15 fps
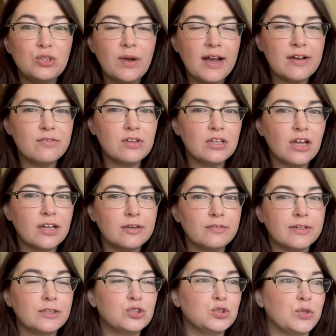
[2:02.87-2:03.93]
have a lot of
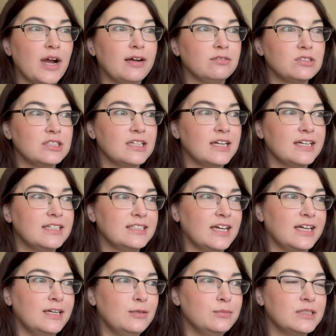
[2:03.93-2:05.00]
like travel size
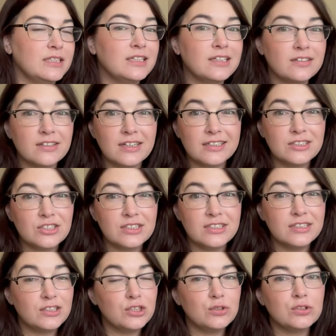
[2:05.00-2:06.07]
items in here that I just need
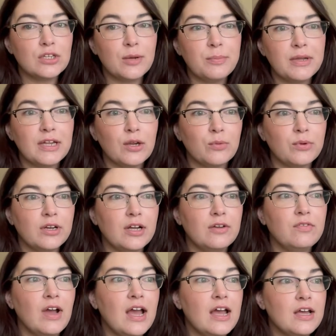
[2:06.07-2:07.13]
to use up and get rid
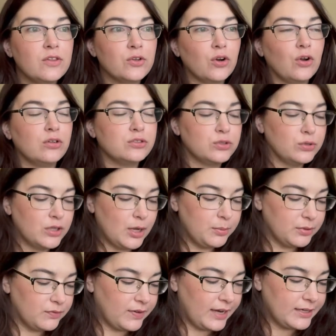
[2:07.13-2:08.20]
of. There are also a couple
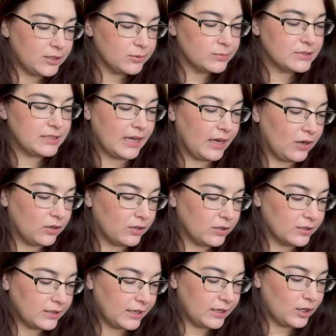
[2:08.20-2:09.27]
of items that are
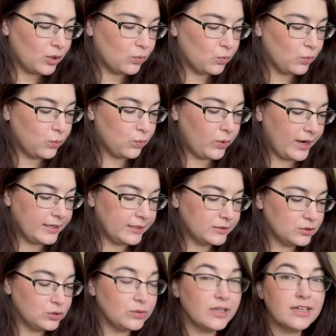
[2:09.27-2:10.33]
getting ready
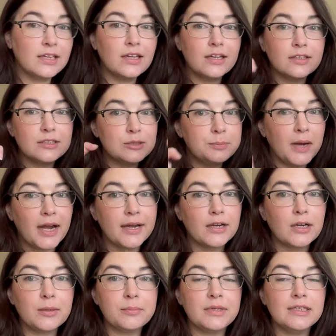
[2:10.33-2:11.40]
to like
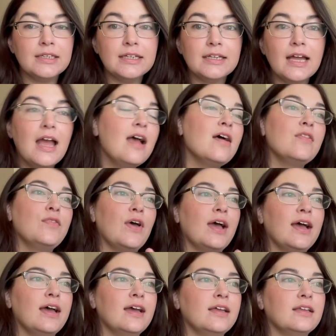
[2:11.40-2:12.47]
expire, meaning
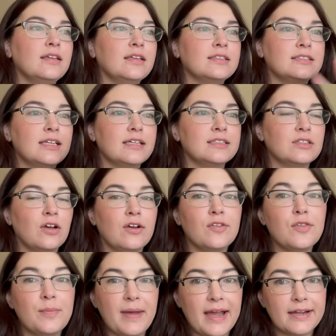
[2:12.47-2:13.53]
that it says on
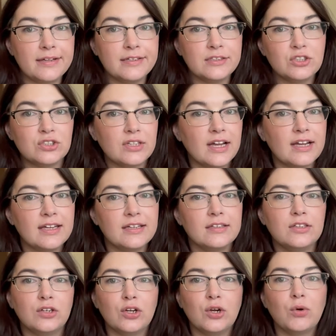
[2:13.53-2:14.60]
the package that,
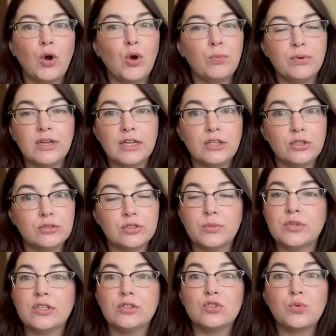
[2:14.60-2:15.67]
you know, open it and use it
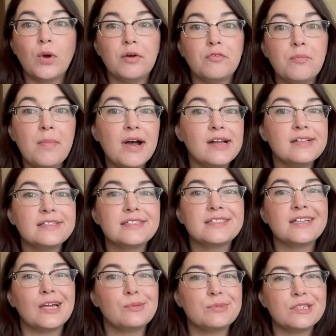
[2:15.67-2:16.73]
within 12 months
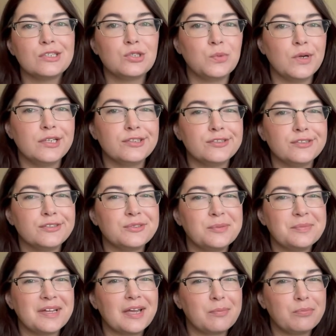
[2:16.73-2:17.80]
type situation. So I'm
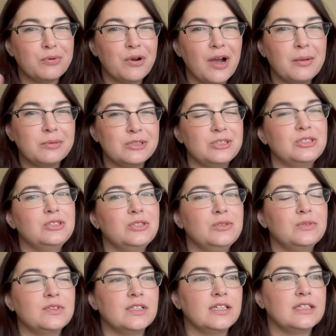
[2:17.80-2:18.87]
like, probably should
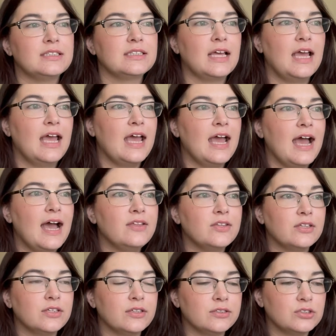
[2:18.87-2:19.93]
use this. And
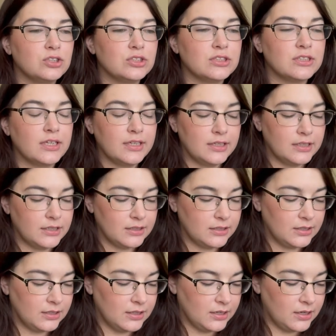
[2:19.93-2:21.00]
then there's just like
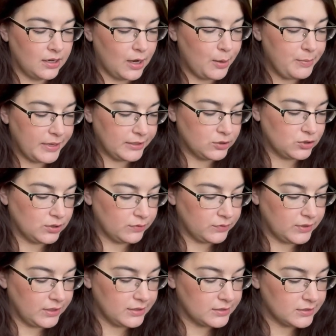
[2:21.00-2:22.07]
a mixture of
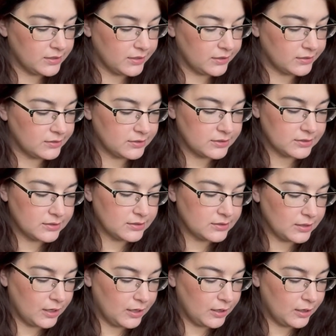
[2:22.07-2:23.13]
things. There's
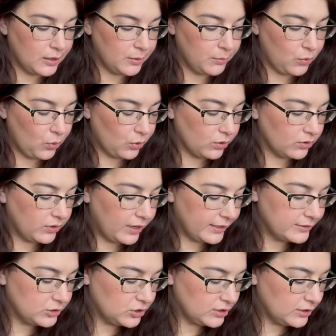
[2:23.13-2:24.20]
some oral
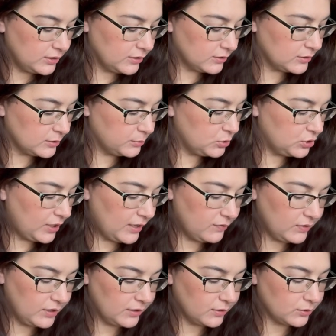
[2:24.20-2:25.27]
hygiene, there's some
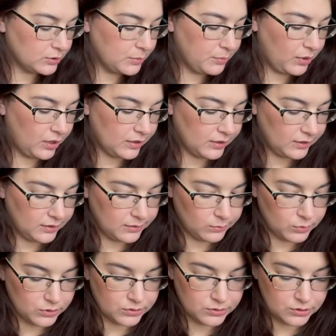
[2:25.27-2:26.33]
shaving, there's some body,
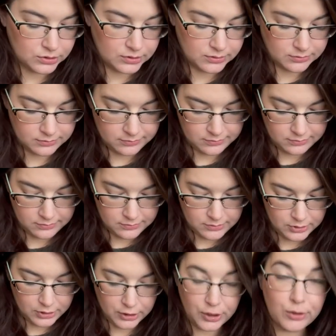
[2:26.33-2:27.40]
there's,
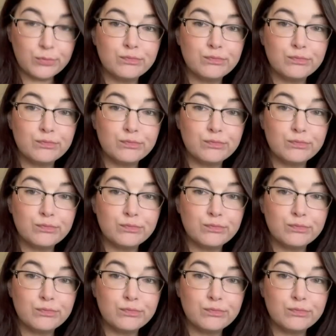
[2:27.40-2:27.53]
you know,